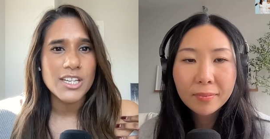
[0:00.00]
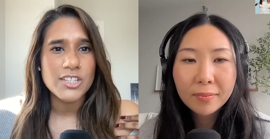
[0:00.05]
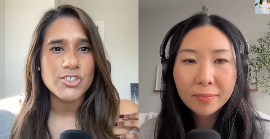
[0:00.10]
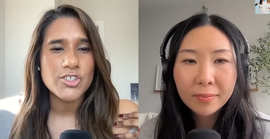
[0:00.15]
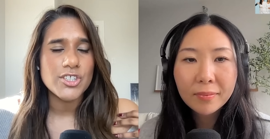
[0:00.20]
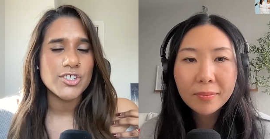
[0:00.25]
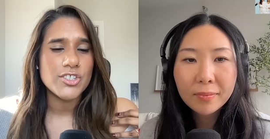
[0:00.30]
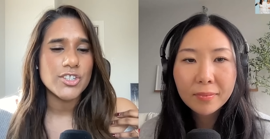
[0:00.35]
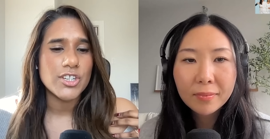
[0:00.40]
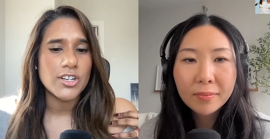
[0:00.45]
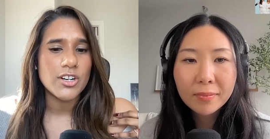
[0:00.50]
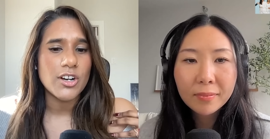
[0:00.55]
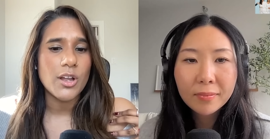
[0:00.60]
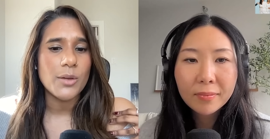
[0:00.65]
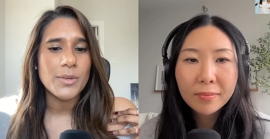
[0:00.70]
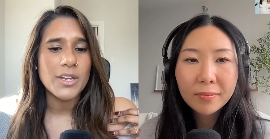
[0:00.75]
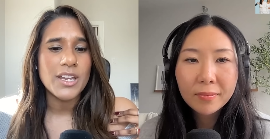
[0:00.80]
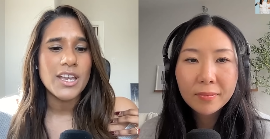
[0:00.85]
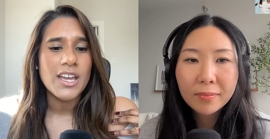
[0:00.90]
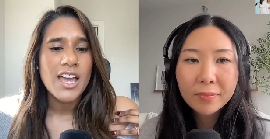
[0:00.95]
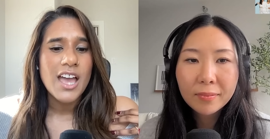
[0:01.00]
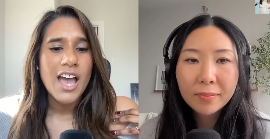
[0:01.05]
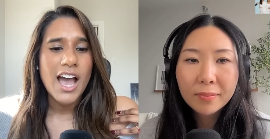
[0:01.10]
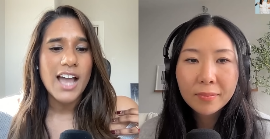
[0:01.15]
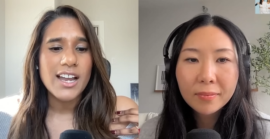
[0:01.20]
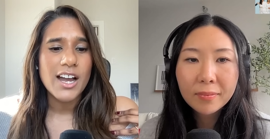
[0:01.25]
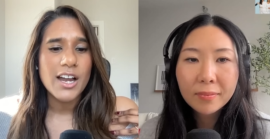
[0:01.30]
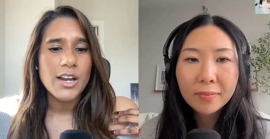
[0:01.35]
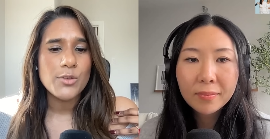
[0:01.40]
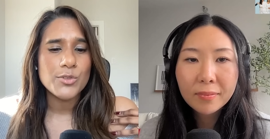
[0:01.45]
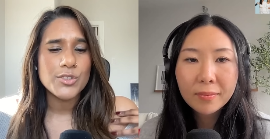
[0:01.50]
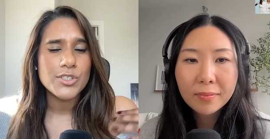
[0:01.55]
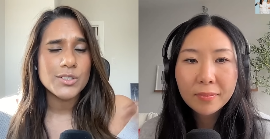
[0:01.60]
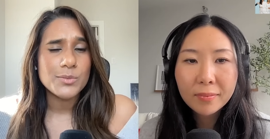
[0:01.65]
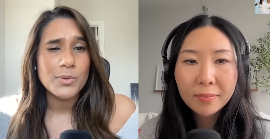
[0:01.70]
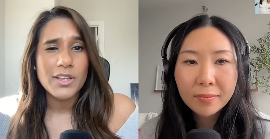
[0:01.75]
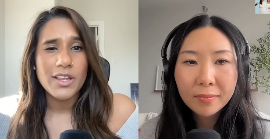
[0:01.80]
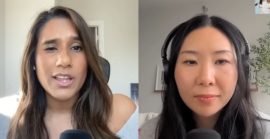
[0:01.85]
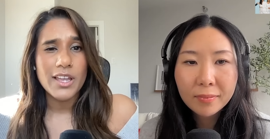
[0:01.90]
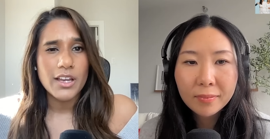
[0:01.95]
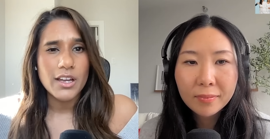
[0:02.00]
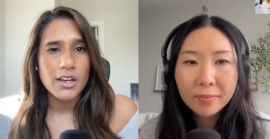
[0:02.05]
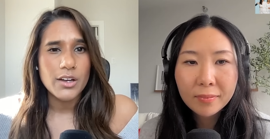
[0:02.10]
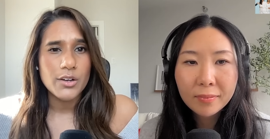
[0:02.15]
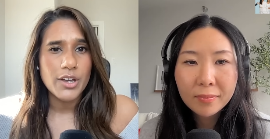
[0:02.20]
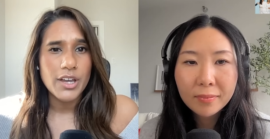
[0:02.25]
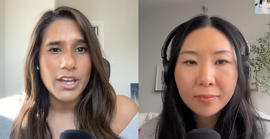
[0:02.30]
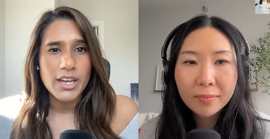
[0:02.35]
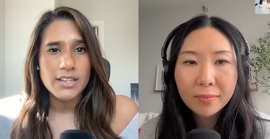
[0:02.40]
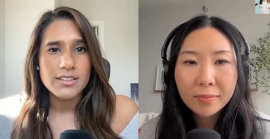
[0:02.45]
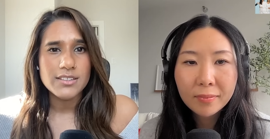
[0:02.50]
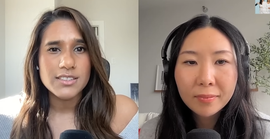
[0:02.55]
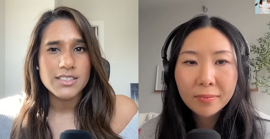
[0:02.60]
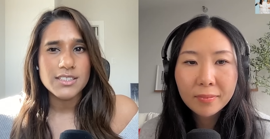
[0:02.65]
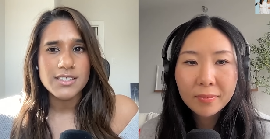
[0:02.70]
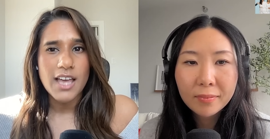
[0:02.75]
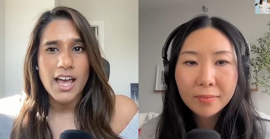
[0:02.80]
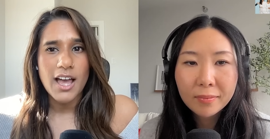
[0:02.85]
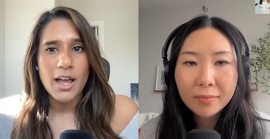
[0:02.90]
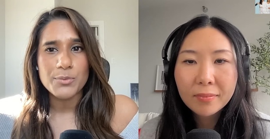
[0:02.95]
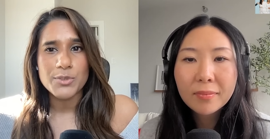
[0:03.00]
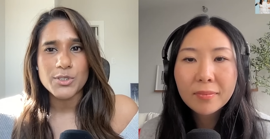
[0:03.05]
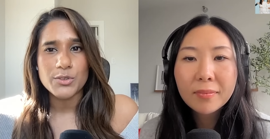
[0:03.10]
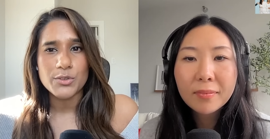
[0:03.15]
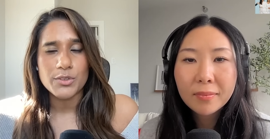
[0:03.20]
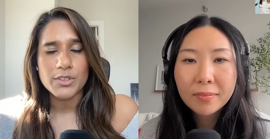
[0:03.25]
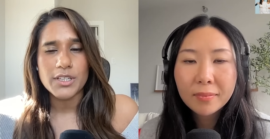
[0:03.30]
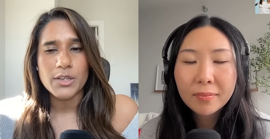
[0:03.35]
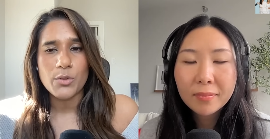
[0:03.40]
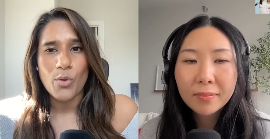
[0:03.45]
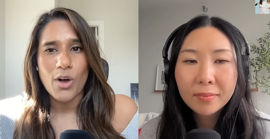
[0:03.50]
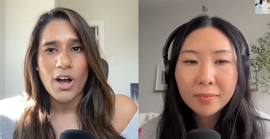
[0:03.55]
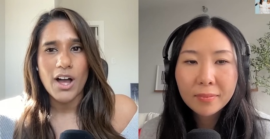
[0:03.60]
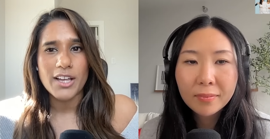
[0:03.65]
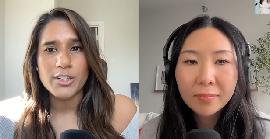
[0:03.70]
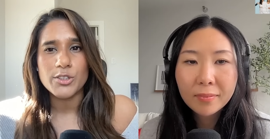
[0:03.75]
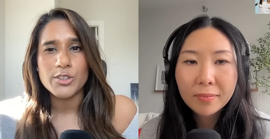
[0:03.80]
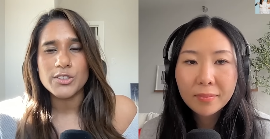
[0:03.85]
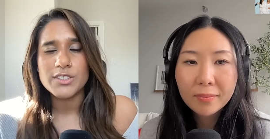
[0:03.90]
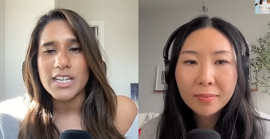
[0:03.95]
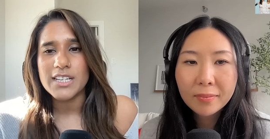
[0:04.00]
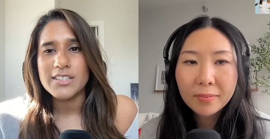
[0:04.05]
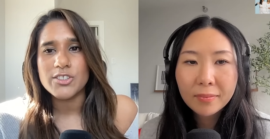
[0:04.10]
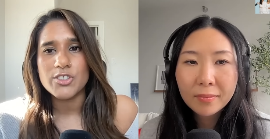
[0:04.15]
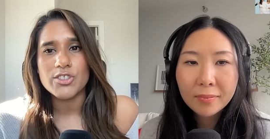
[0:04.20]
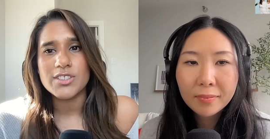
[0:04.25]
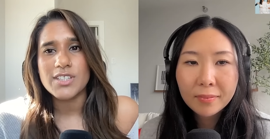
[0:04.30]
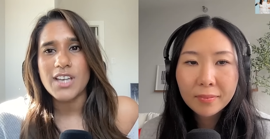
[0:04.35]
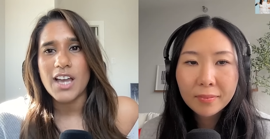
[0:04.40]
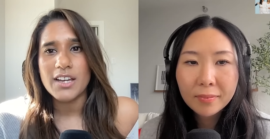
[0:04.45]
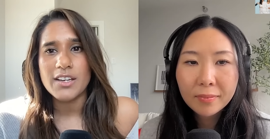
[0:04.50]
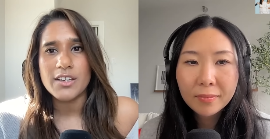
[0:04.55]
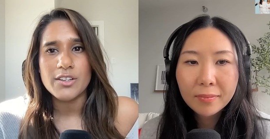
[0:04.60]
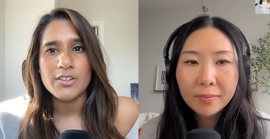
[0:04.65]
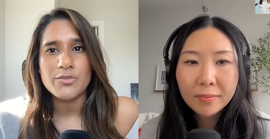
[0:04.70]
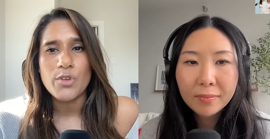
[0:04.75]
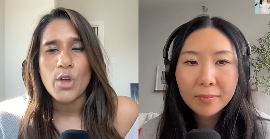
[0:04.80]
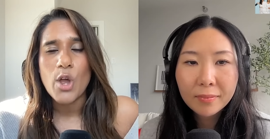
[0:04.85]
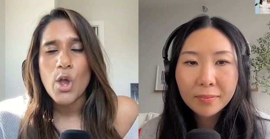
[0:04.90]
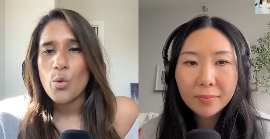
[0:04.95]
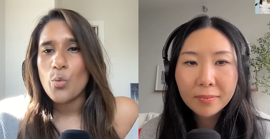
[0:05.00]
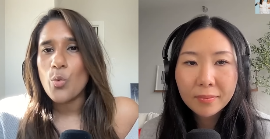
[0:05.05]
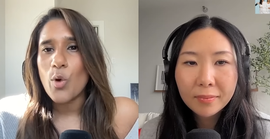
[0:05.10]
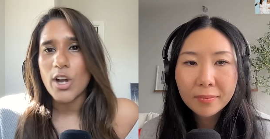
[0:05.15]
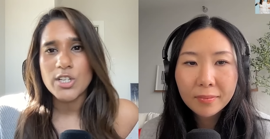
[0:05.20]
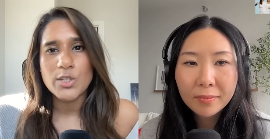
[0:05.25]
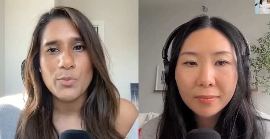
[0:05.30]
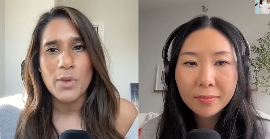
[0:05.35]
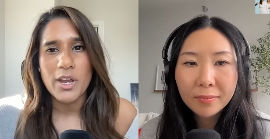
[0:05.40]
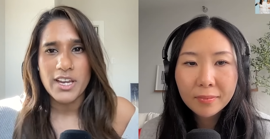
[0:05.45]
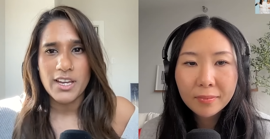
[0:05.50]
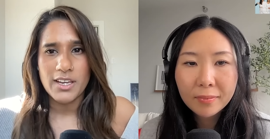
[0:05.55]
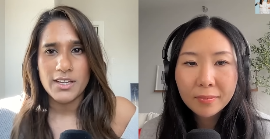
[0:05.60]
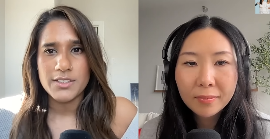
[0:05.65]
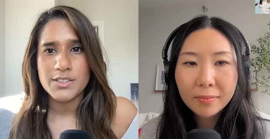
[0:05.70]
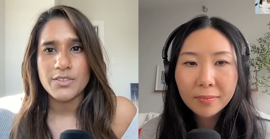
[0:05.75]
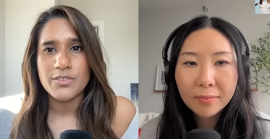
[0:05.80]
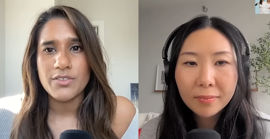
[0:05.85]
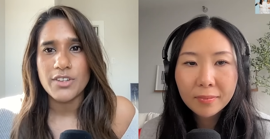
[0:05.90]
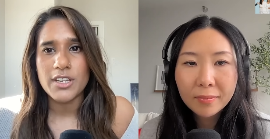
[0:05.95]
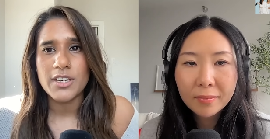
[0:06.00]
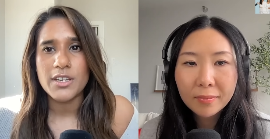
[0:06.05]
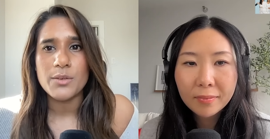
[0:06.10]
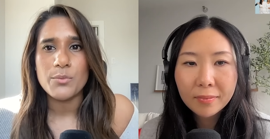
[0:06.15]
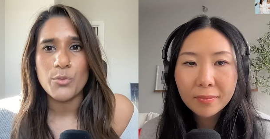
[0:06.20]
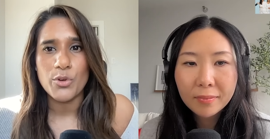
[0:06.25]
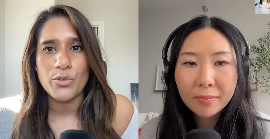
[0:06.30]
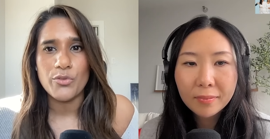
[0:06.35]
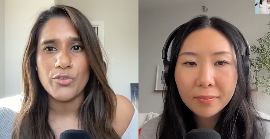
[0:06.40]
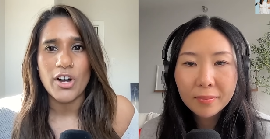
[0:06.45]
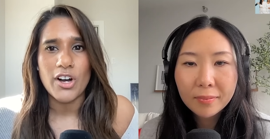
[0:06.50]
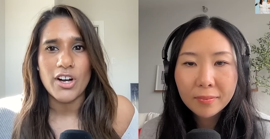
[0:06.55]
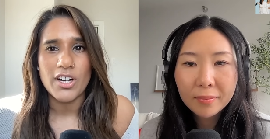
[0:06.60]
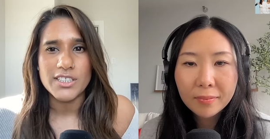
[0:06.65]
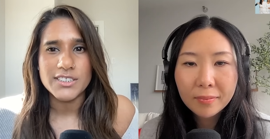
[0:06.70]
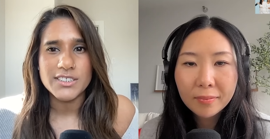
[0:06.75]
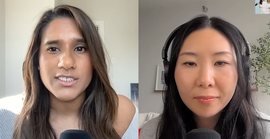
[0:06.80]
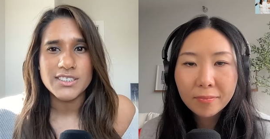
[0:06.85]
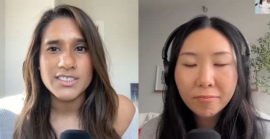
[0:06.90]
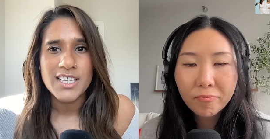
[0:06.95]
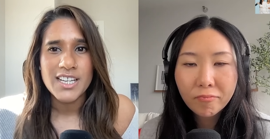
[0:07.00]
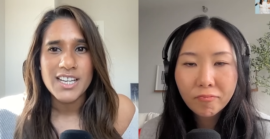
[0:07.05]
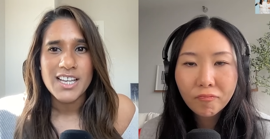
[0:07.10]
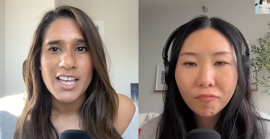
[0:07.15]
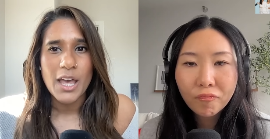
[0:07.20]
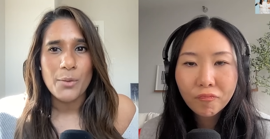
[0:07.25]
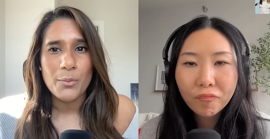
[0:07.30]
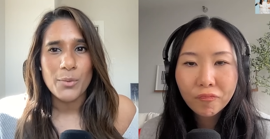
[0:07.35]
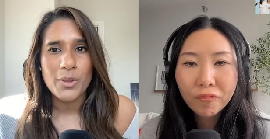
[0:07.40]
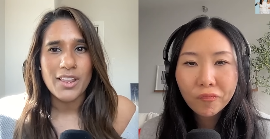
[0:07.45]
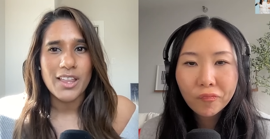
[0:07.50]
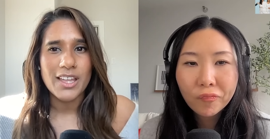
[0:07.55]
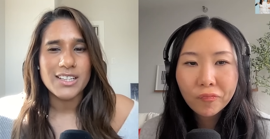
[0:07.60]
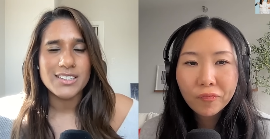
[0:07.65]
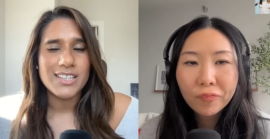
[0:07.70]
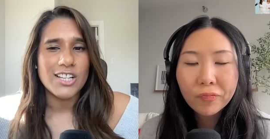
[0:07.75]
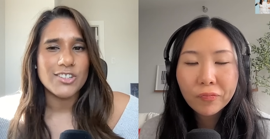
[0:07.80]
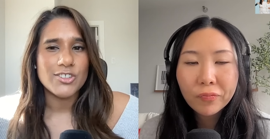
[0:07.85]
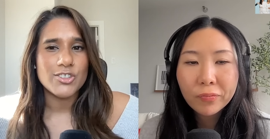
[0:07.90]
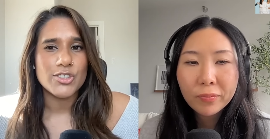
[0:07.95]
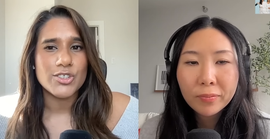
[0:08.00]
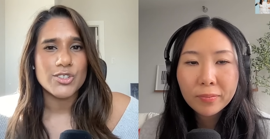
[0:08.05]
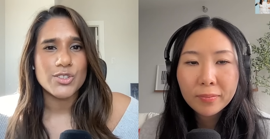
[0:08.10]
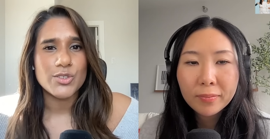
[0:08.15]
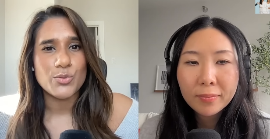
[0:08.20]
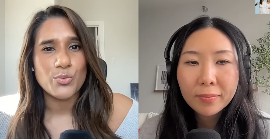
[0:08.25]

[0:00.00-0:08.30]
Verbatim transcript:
Speaker 1: and she cheated on me i kind of would just be like okay this is absolutely wild and just kind of wash my hands of it and move on and be like that's just